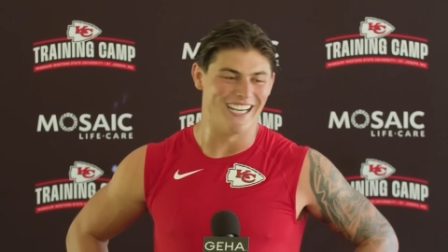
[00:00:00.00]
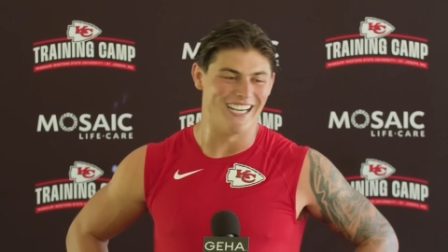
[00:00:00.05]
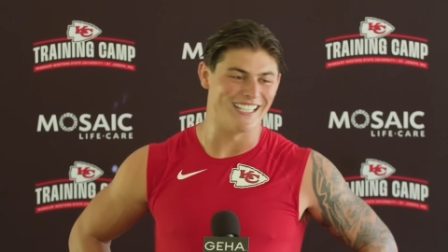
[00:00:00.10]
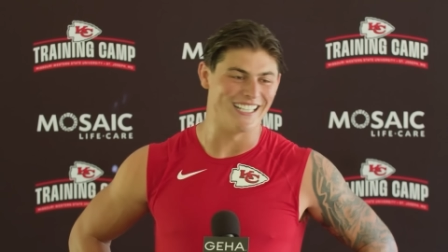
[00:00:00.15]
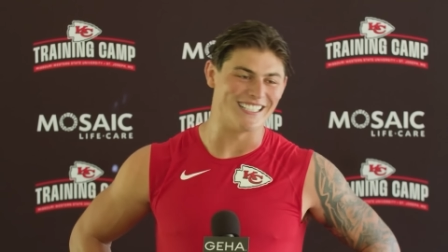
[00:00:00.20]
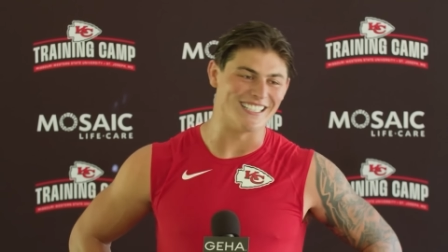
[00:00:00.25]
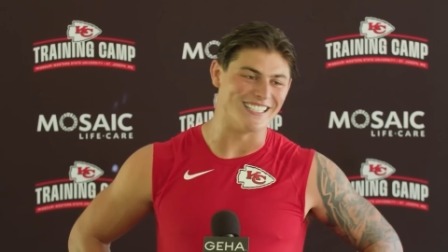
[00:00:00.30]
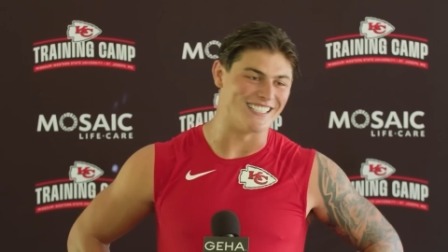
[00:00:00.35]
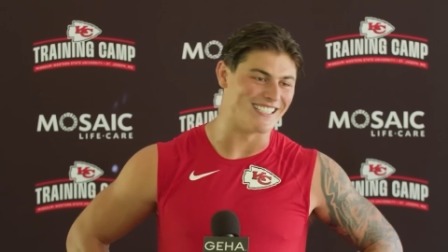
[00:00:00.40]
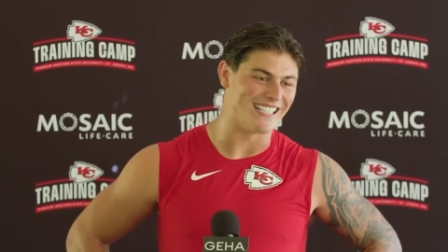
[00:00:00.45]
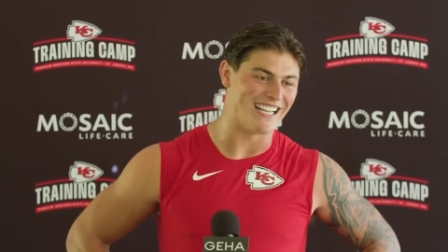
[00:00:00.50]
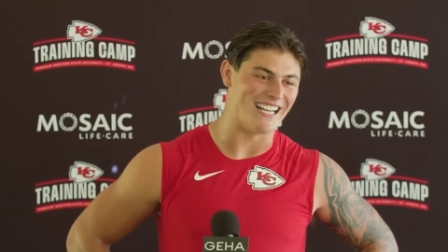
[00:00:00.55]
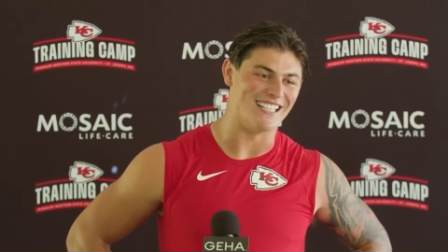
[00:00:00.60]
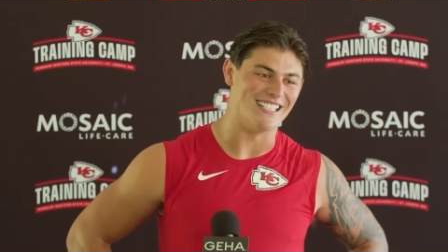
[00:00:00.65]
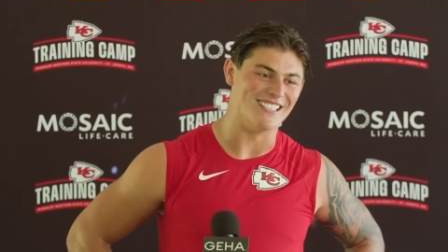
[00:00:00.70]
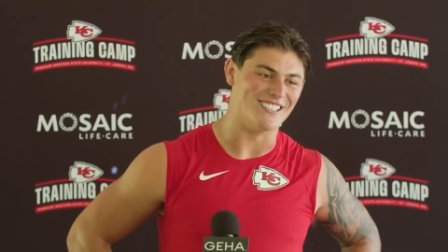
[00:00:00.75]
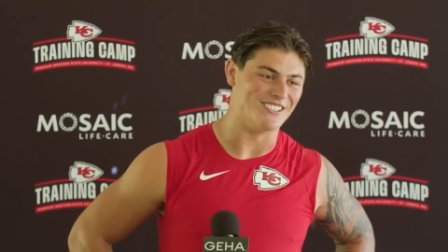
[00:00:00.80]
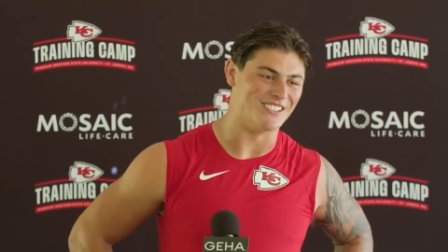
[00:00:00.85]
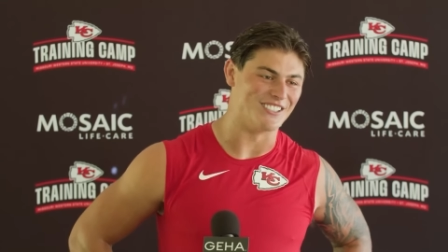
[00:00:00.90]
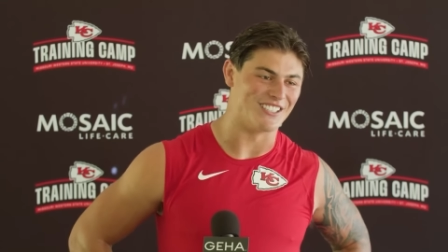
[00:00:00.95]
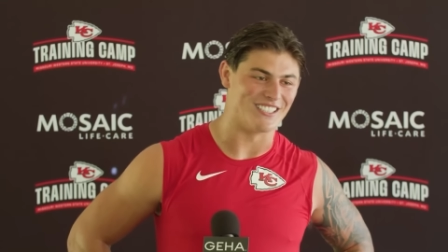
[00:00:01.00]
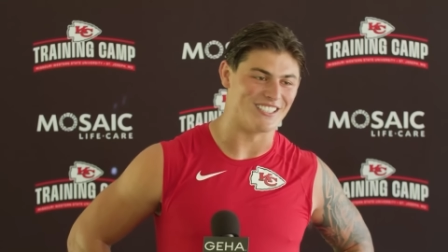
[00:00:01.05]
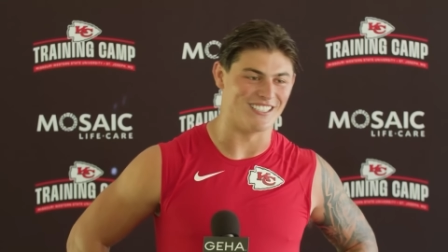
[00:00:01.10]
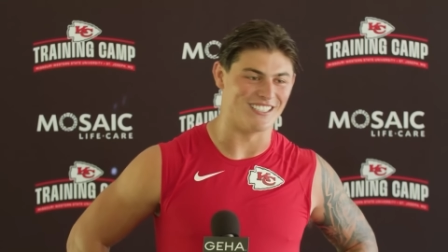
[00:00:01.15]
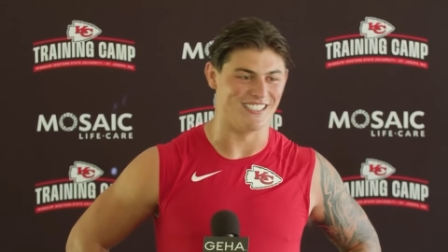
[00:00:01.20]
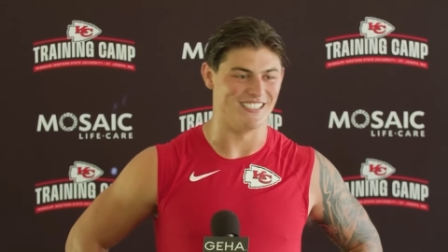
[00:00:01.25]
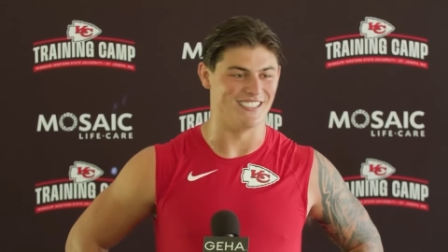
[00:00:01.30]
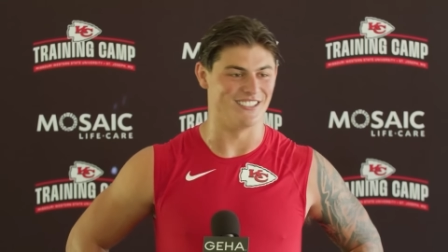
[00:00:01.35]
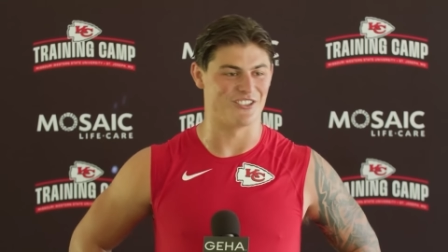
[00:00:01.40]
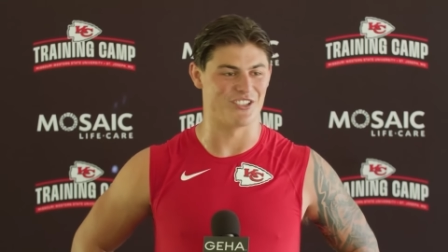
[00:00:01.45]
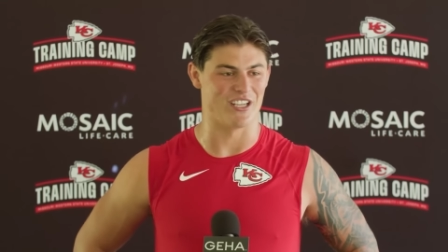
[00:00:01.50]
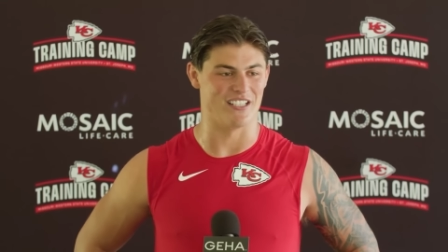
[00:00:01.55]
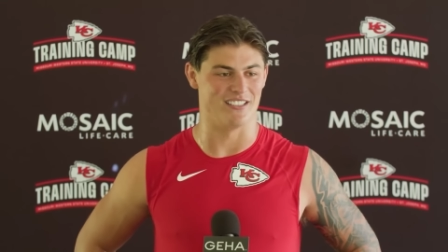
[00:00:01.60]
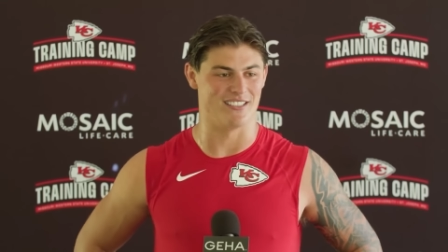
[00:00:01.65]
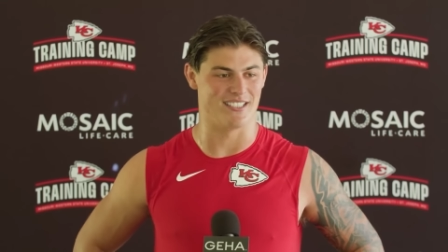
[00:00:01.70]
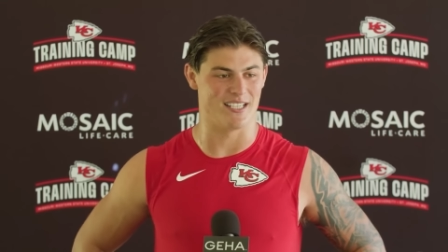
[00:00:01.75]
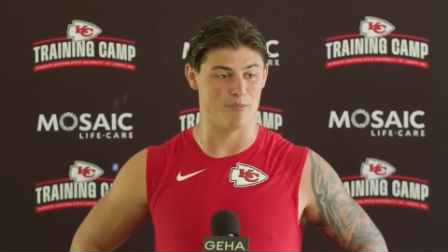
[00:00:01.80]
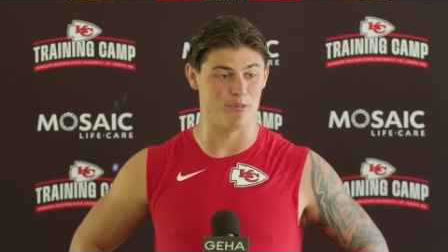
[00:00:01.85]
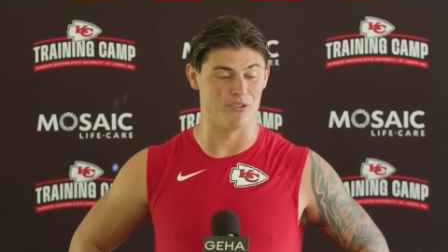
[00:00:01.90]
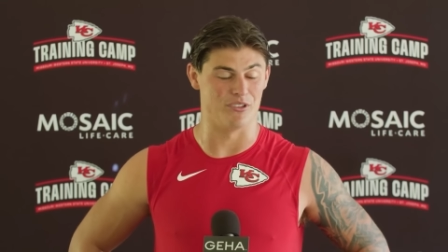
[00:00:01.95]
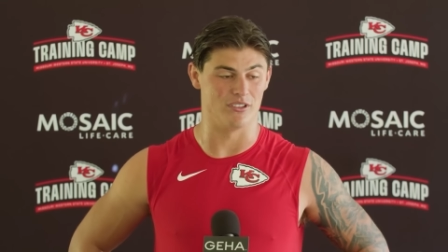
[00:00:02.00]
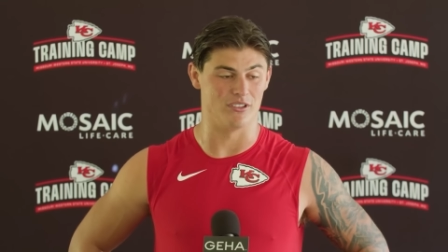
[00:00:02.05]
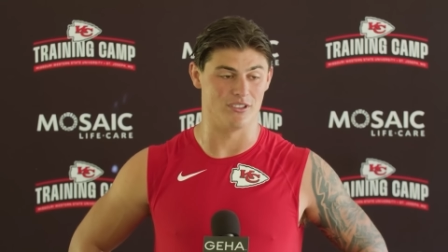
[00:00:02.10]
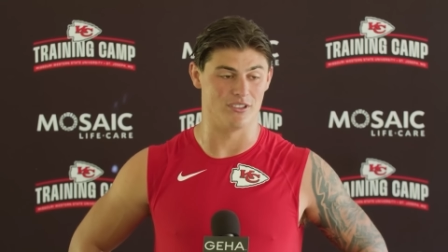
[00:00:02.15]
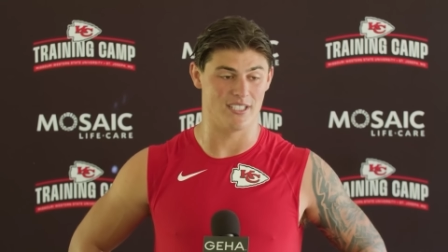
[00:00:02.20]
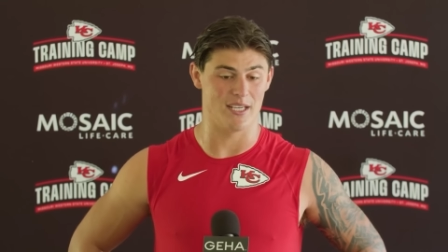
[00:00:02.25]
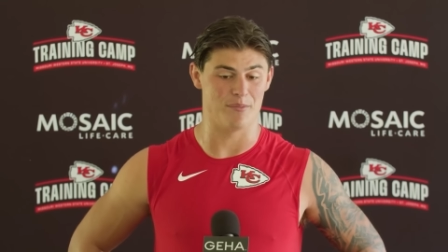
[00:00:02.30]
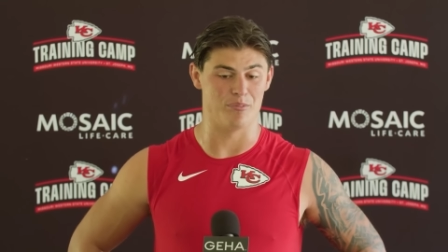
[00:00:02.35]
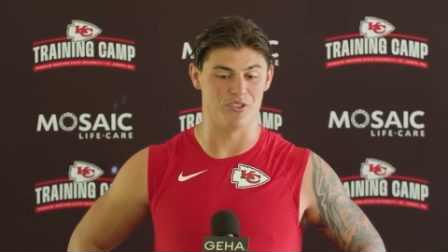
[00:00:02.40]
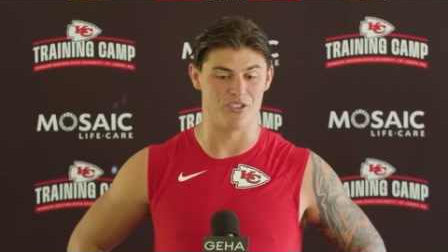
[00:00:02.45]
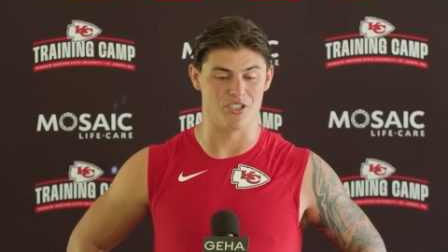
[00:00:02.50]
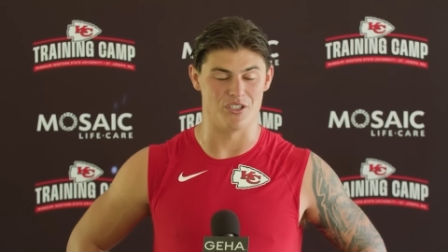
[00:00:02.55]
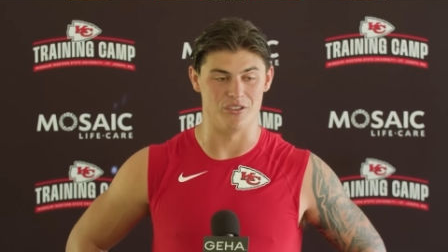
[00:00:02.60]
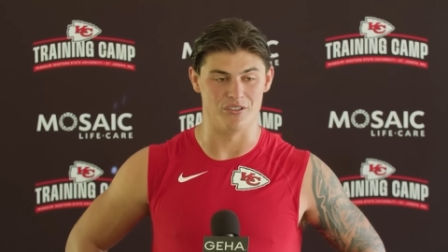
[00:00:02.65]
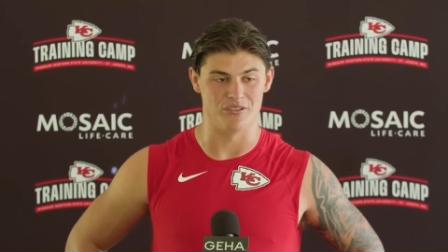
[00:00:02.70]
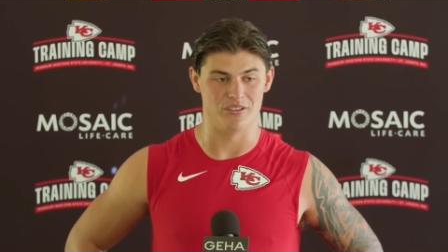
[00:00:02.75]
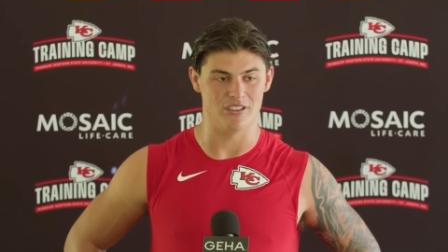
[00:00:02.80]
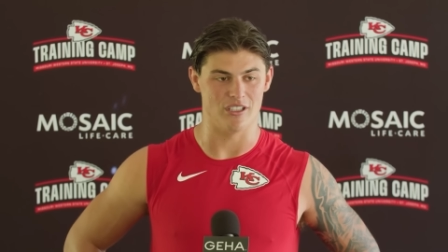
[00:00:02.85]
I can get a little a little tip or tip or two